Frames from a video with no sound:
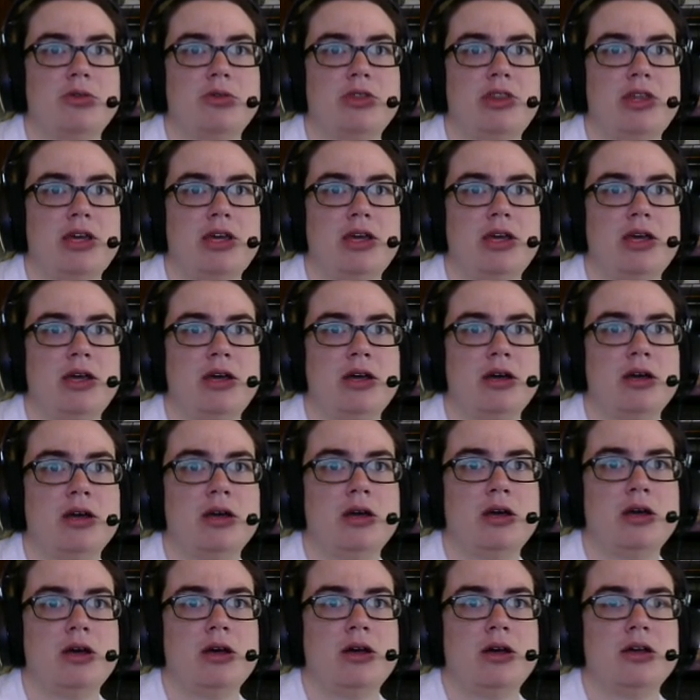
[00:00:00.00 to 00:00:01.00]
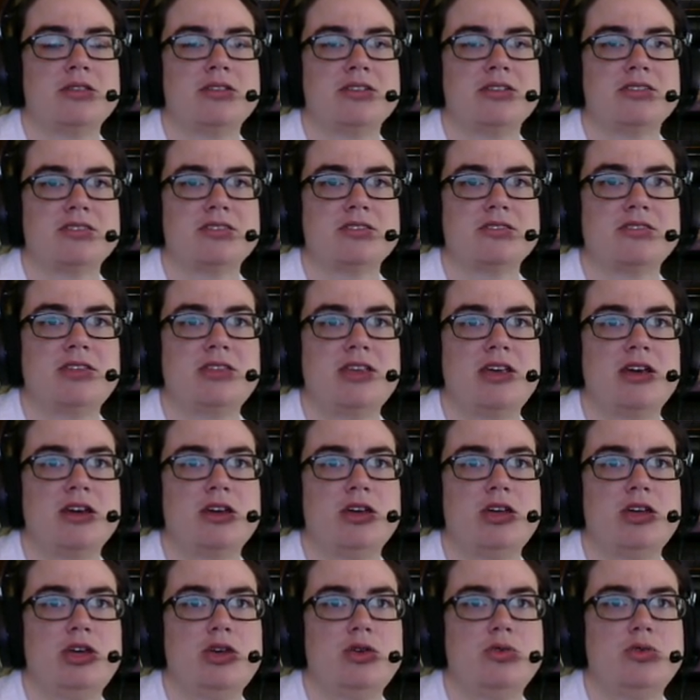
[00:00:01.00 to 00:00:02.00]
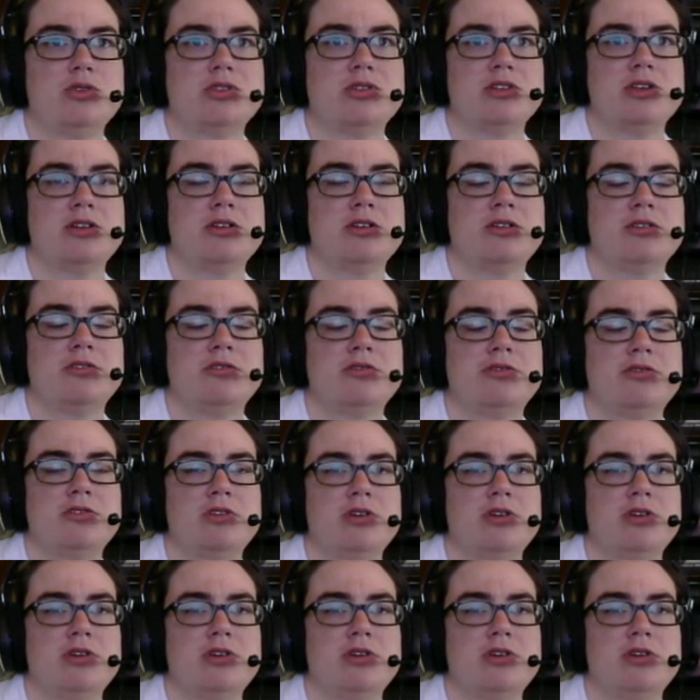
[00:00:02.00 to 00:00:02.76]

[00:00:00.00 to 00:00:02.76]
this is the accusative